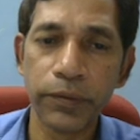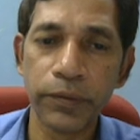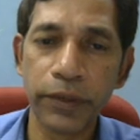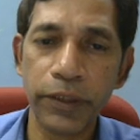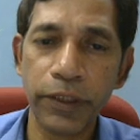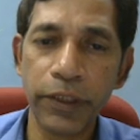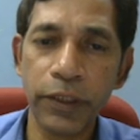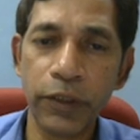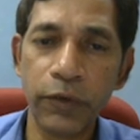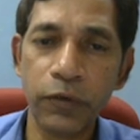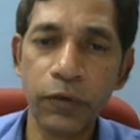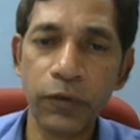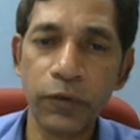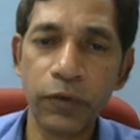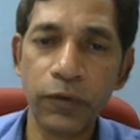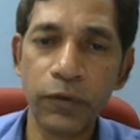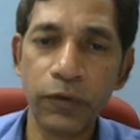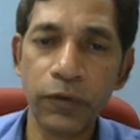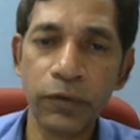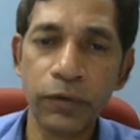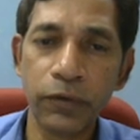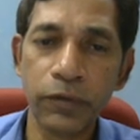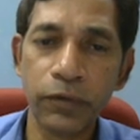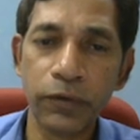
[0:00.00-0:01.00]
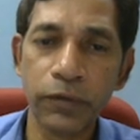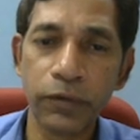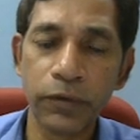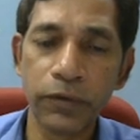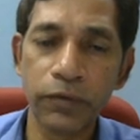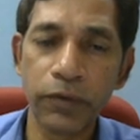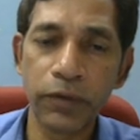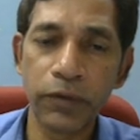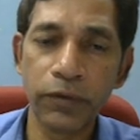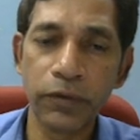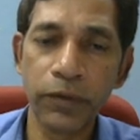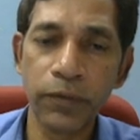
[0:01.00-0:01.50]
3 to 2,
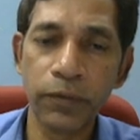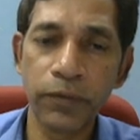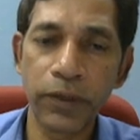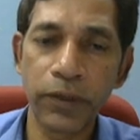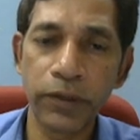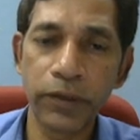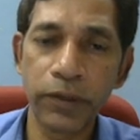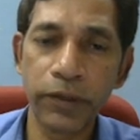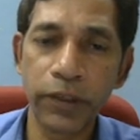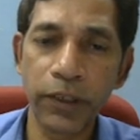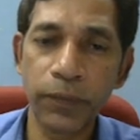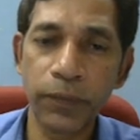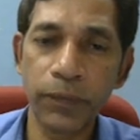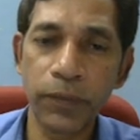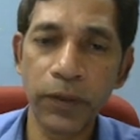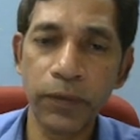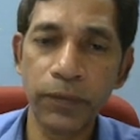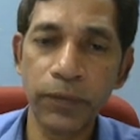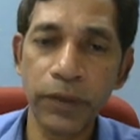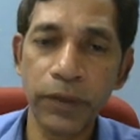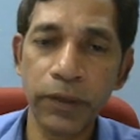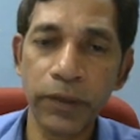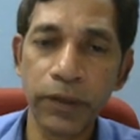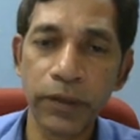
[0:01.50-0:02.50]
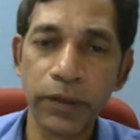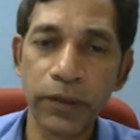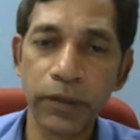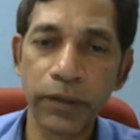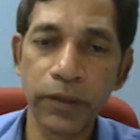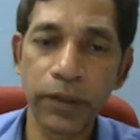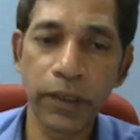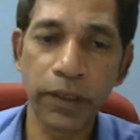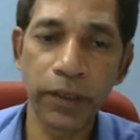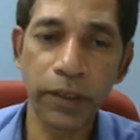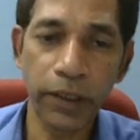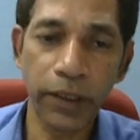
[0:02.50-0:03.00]
you are going for the triple B,
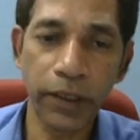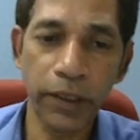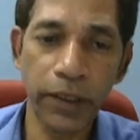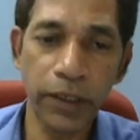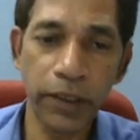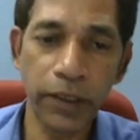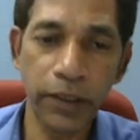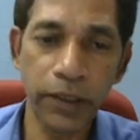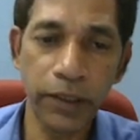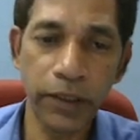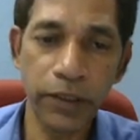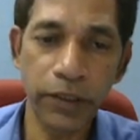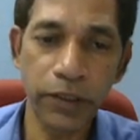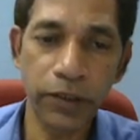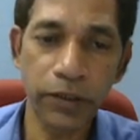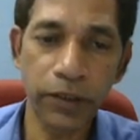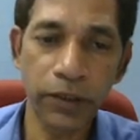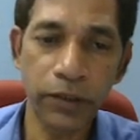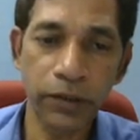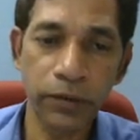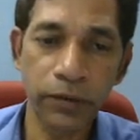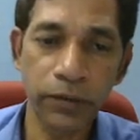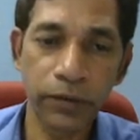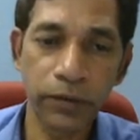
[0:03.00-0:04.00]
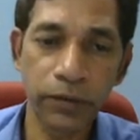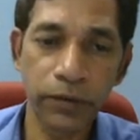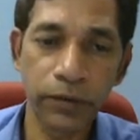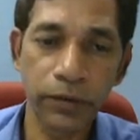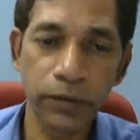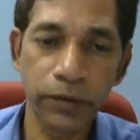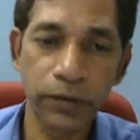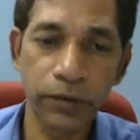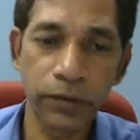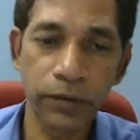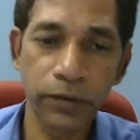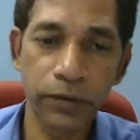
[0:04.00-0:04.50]
then A Kleene star,
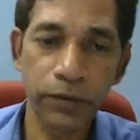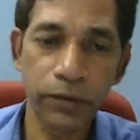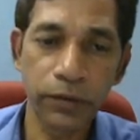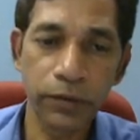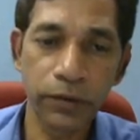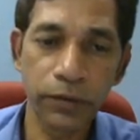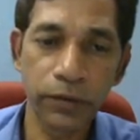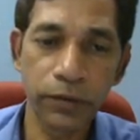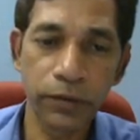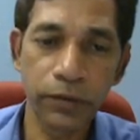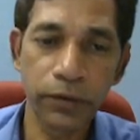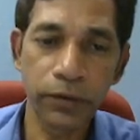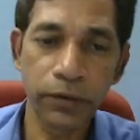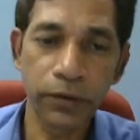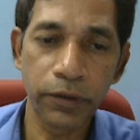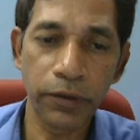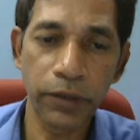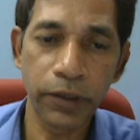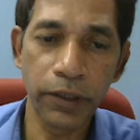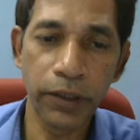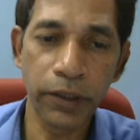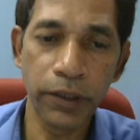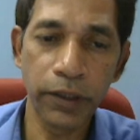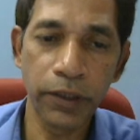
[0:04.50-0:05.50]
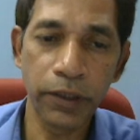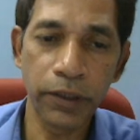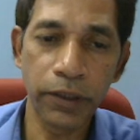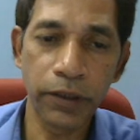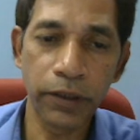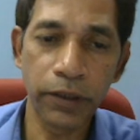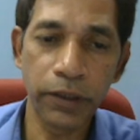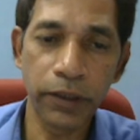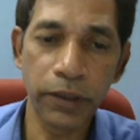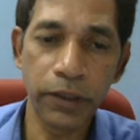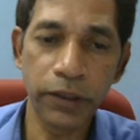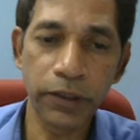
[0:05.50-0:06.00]
A
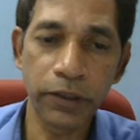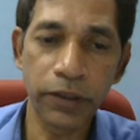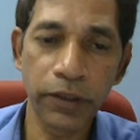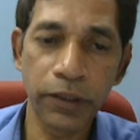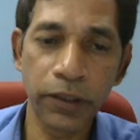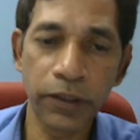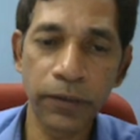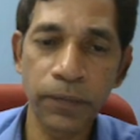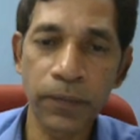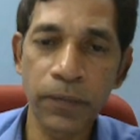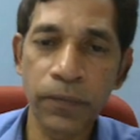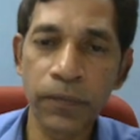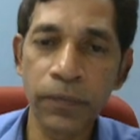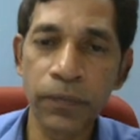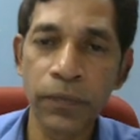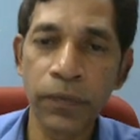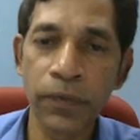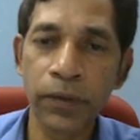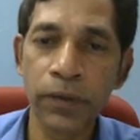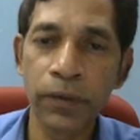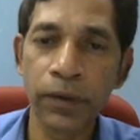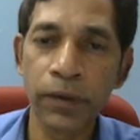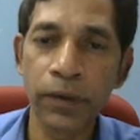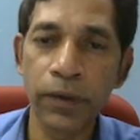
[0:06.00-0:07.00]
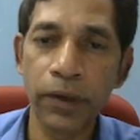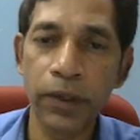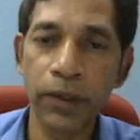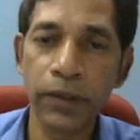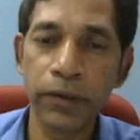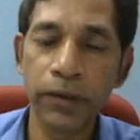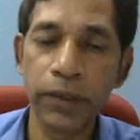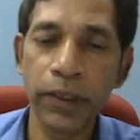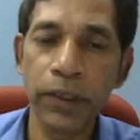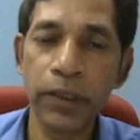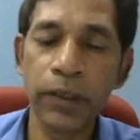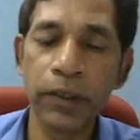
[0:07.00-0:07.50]
Kleene star,
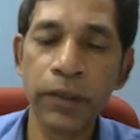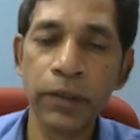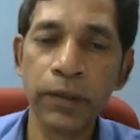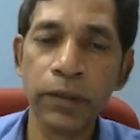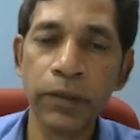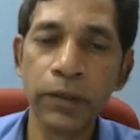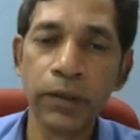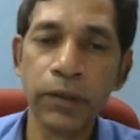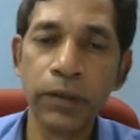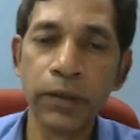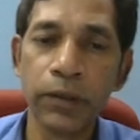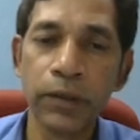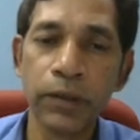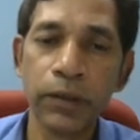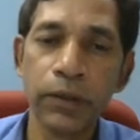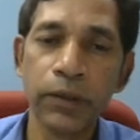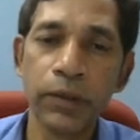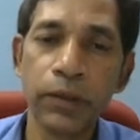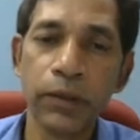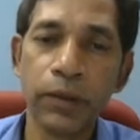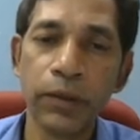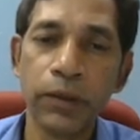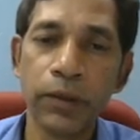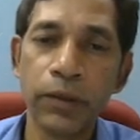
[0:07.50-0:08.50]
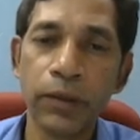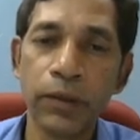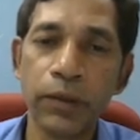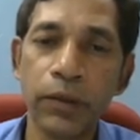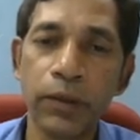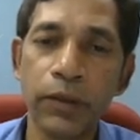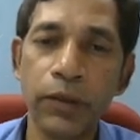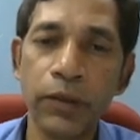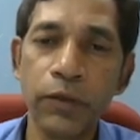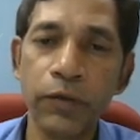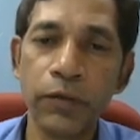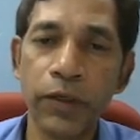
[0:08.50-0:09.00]
and then
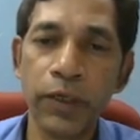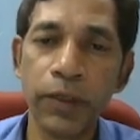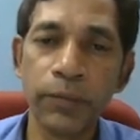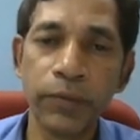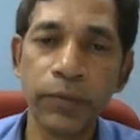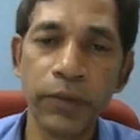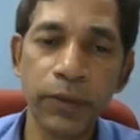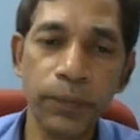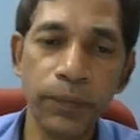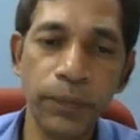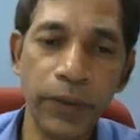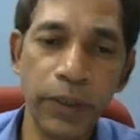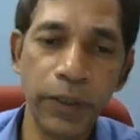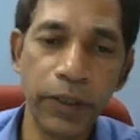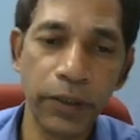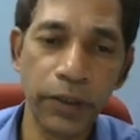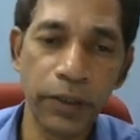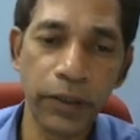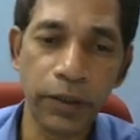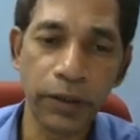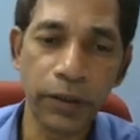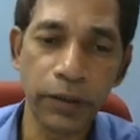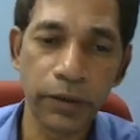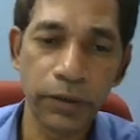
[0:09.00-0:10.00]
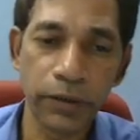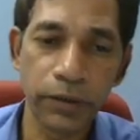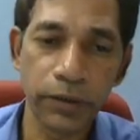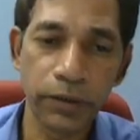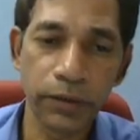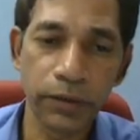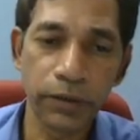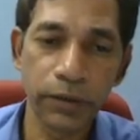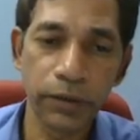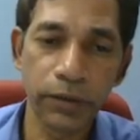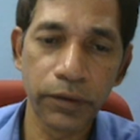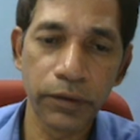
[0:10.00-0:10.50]
you have the BA.
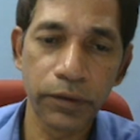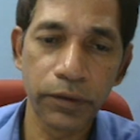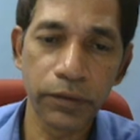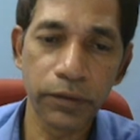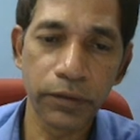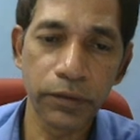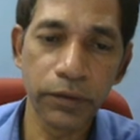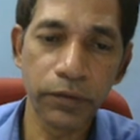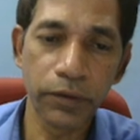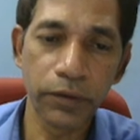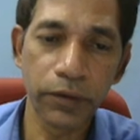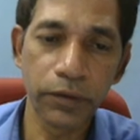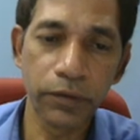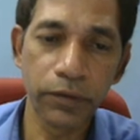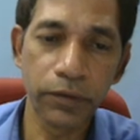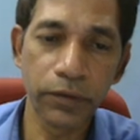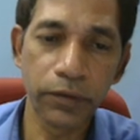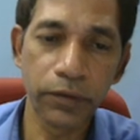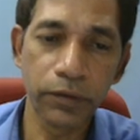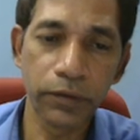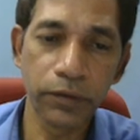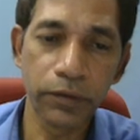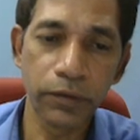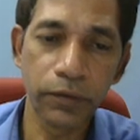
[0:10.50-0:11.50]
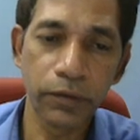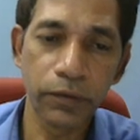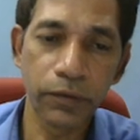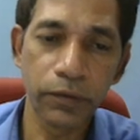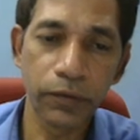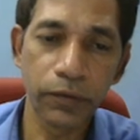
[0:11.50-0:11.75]
So you are going to